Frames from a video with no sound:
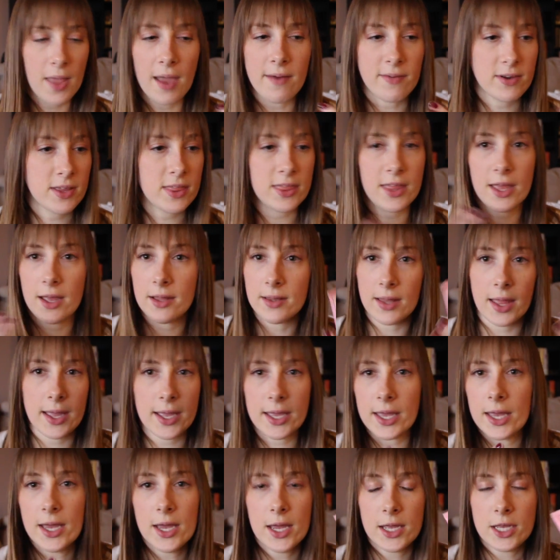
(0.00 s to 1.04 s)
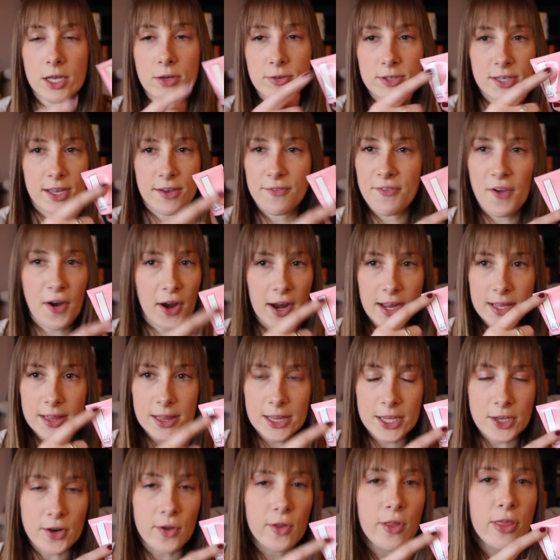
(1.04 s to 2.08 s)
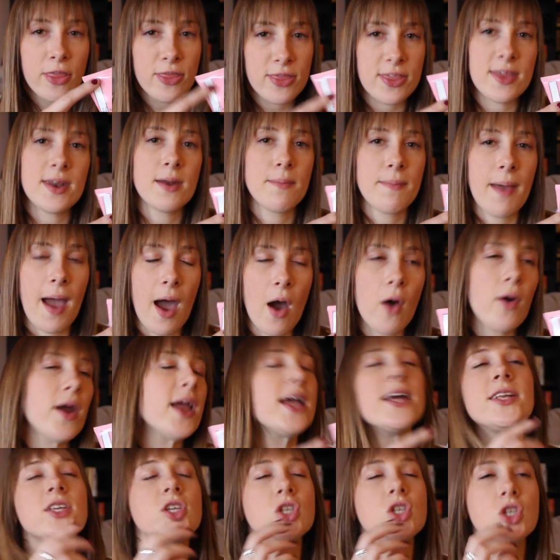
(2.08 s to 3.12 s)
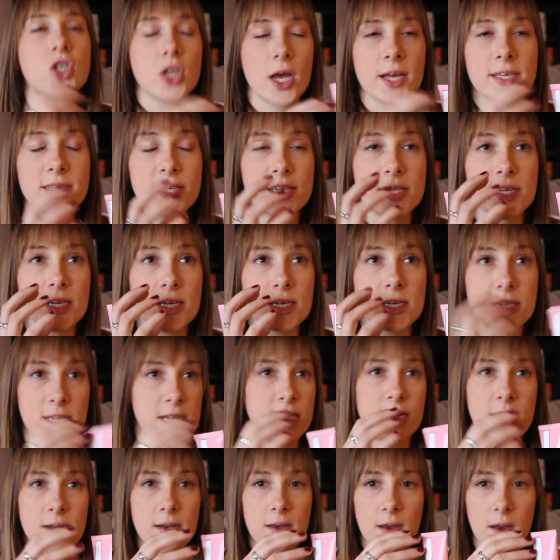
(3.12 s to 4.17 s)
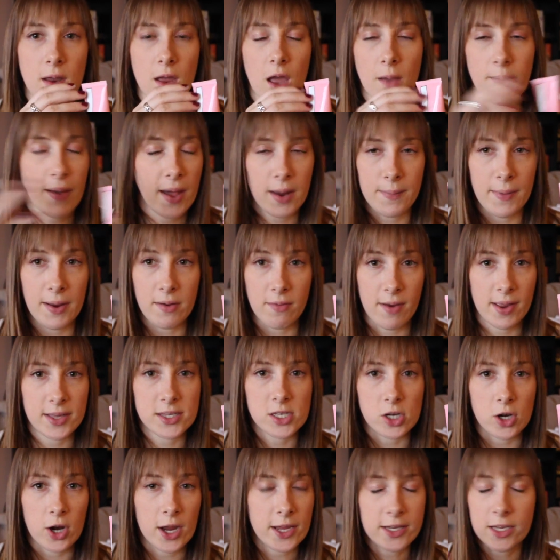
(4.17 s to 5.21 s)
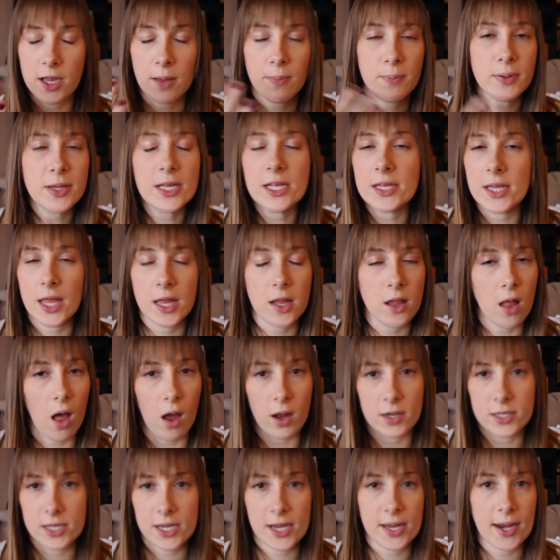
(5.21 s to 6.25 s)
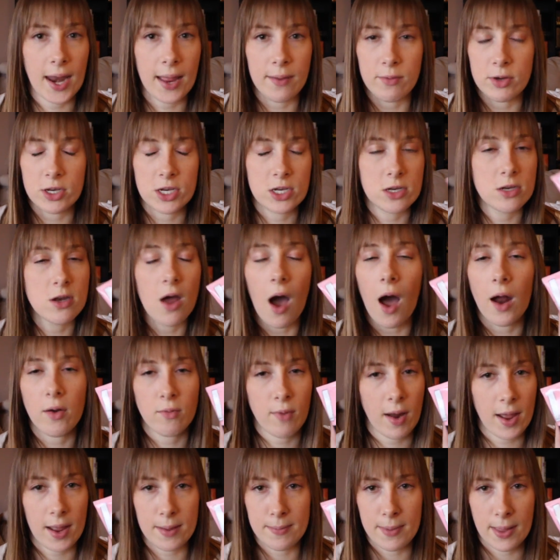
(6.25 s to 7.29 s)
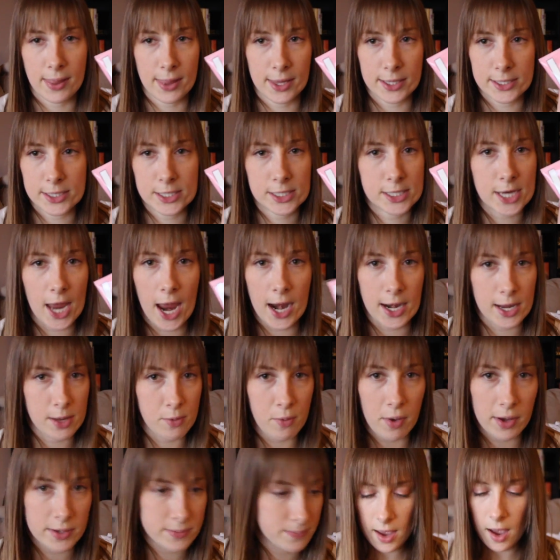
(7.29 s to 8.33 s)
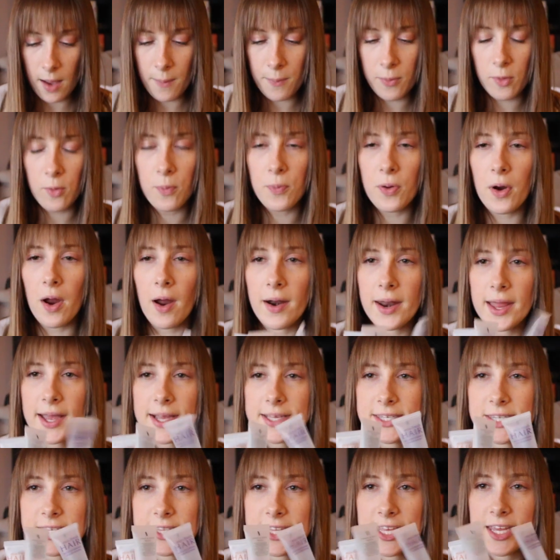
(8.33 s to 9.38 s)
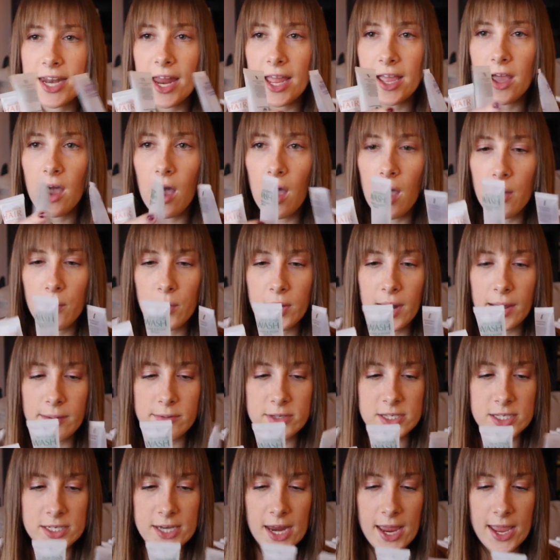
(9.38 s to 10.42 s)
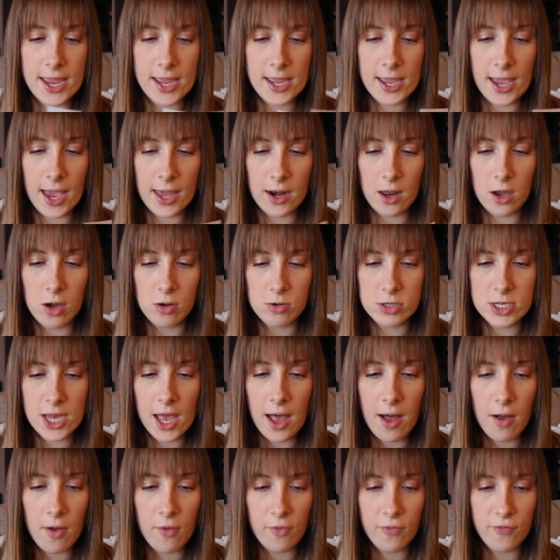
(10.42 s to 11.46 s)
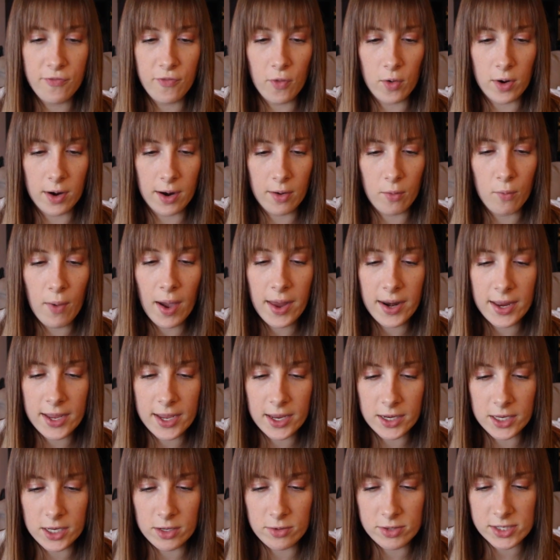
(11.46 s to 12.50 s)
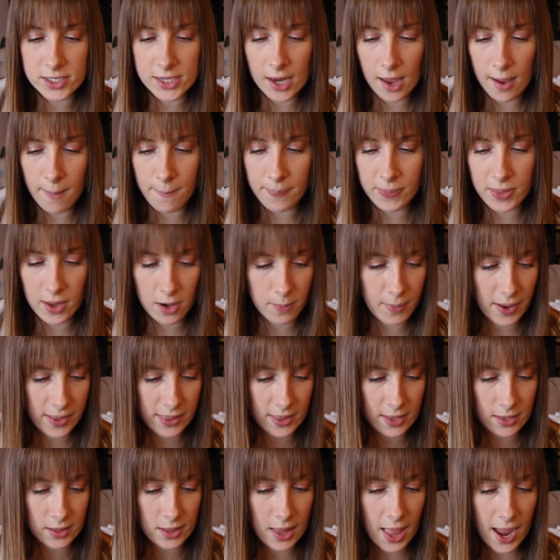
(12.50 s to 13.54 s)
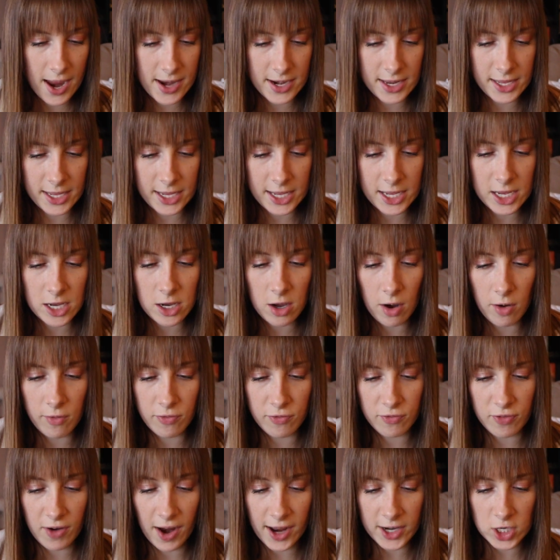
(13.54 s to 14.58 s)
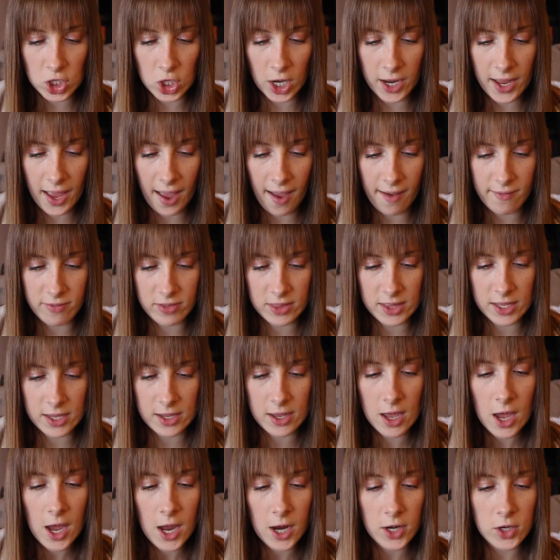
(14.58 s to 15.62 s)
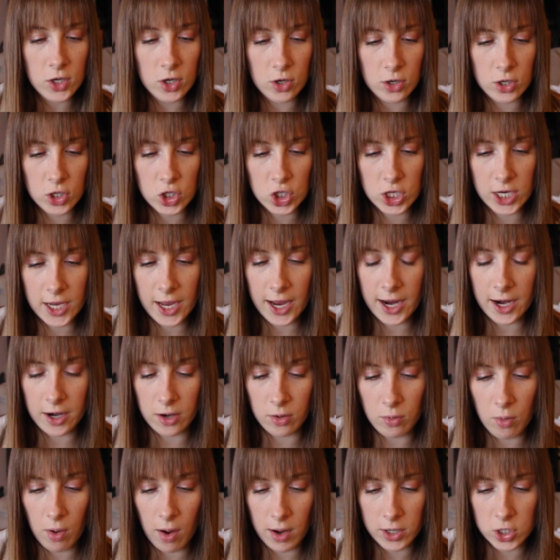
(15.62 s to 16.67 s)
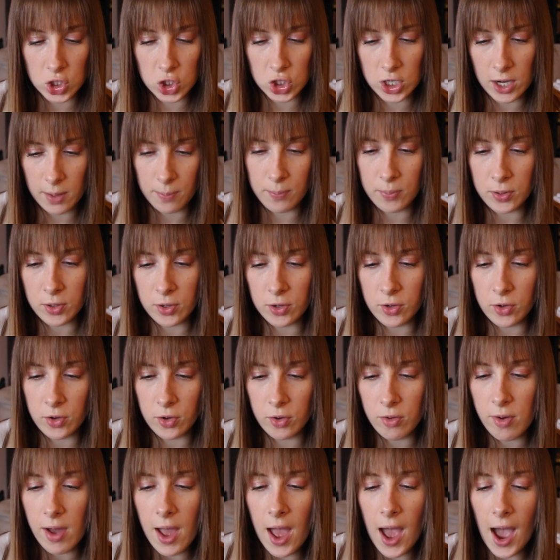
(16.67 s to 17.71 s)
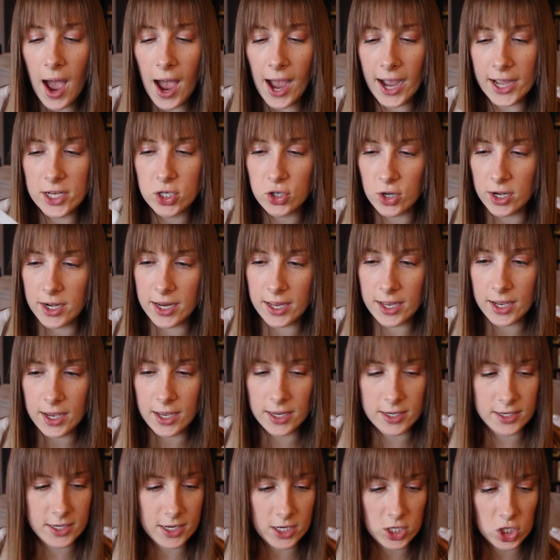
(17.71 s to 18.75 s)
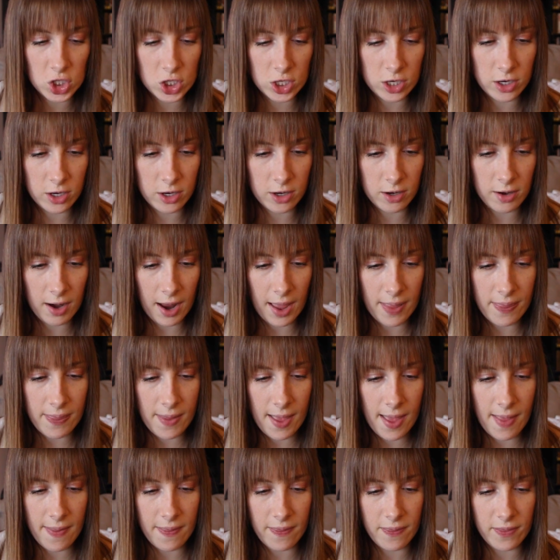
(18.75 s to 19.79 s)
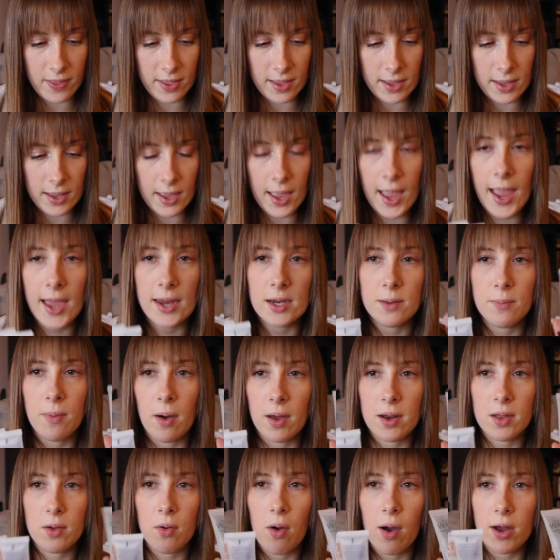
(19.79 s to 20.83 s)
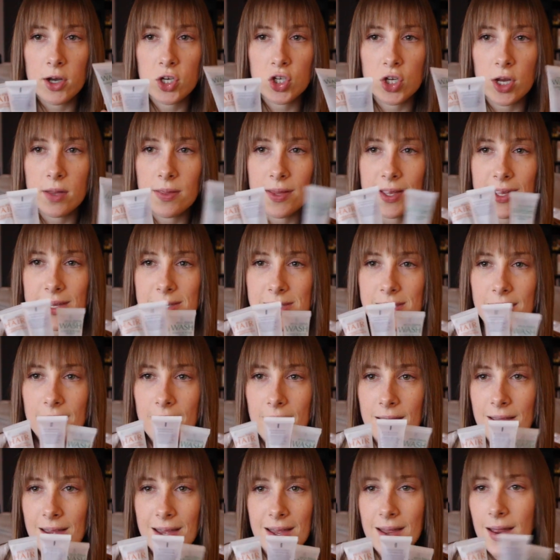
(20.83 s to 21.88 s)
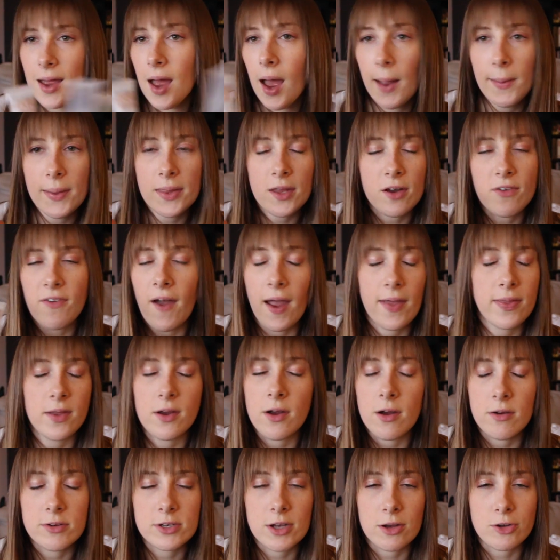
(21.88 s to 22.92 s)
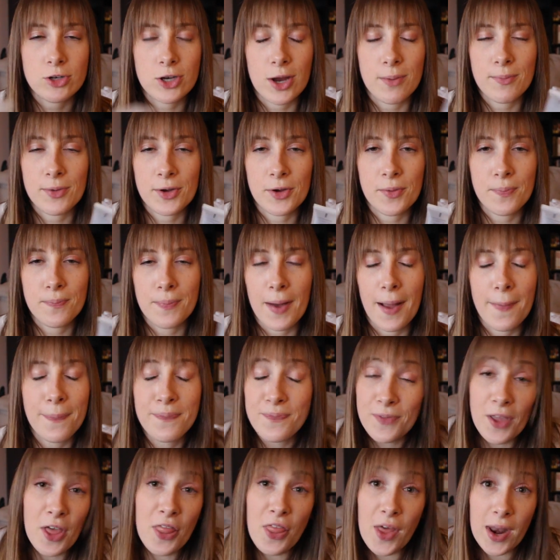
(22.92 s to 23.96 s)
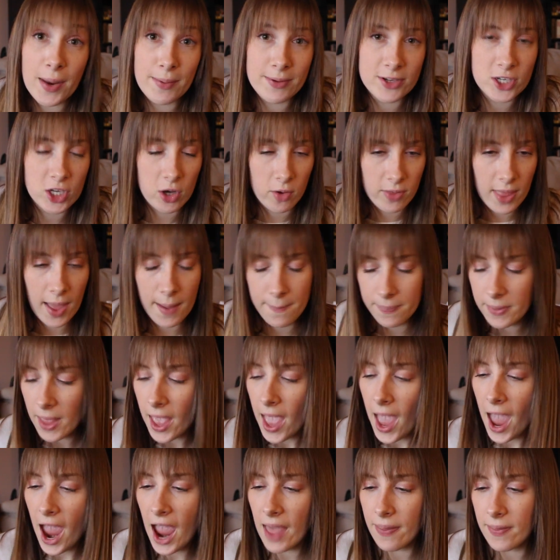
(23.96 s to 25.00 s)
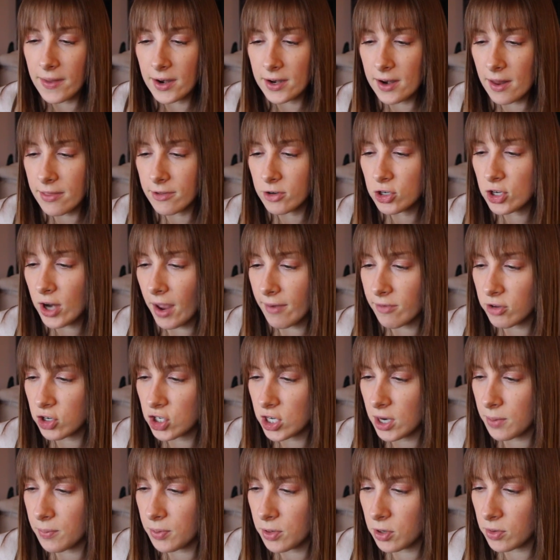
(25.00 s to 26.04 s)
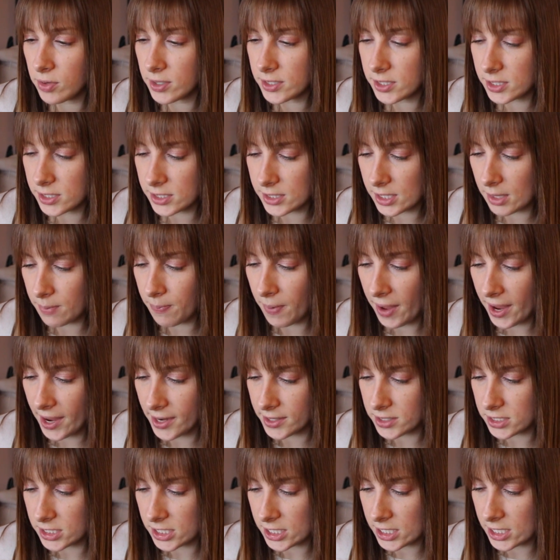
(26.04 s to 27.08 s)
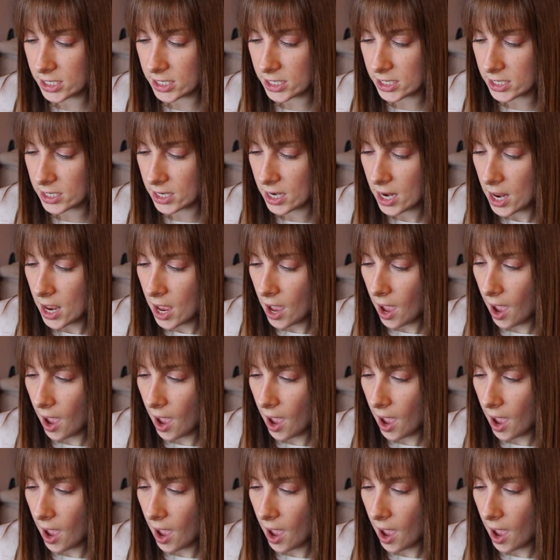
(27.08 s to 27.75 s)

everything like using very little thin amount, it just didn't come out of my razor. It completely clogged it, and I would not recommend this to anyone. Couple products that I got when I was staying at a hotel for a wedding and used up. They're by the line Eco Fresh. I have the Nourishing Hair Wash Shampoo, Hydrating Conditioner, and then the Hand and Body Wash. And these, like, I mean, they're fine, they're hotel shampoo, but thought I would show them. And then another travel shampoo. This is the Pantene